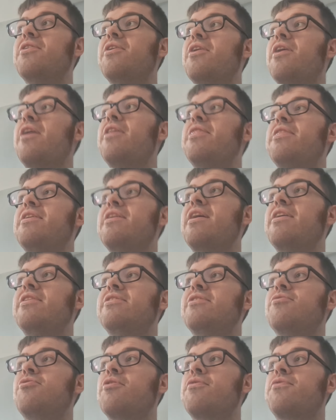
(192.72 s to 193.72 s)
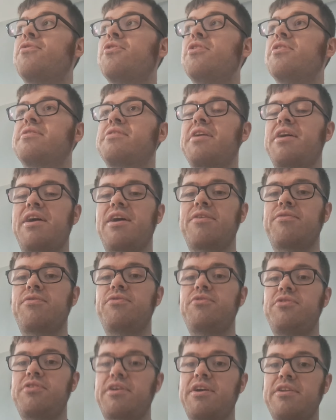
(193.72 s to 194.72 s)
at the end of the first
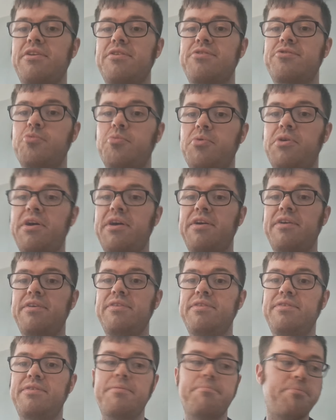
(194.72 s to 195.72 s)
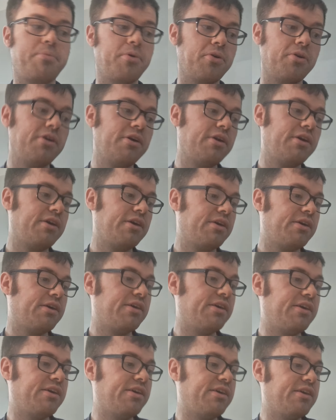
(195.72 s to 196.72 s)
half to kind of summarise, but
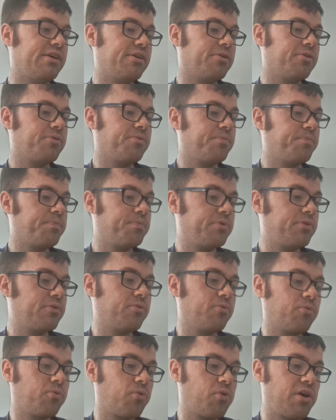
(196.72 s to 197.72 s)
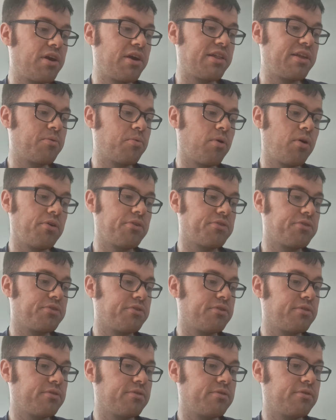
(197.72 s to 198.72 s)
he really
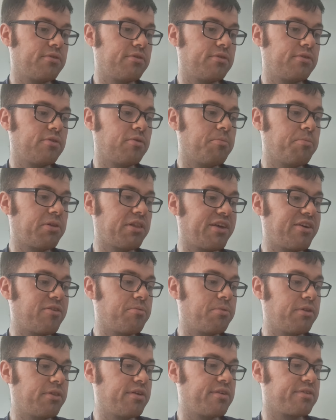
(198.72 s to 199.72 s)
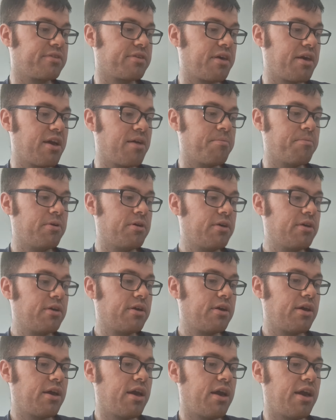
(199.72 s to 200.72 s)
was unbelievable in this game,
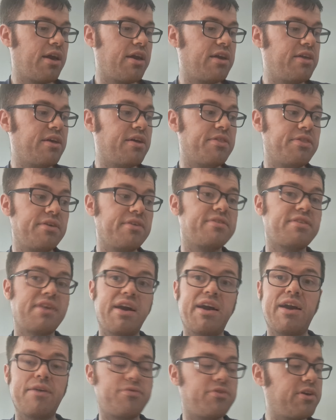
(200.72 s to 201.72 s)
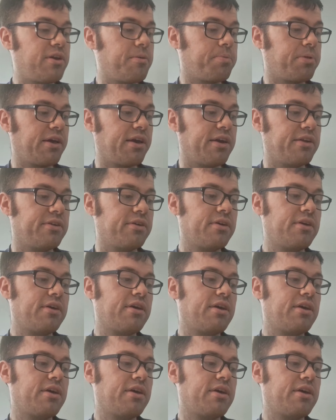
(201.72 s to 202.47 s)
in this half that he played.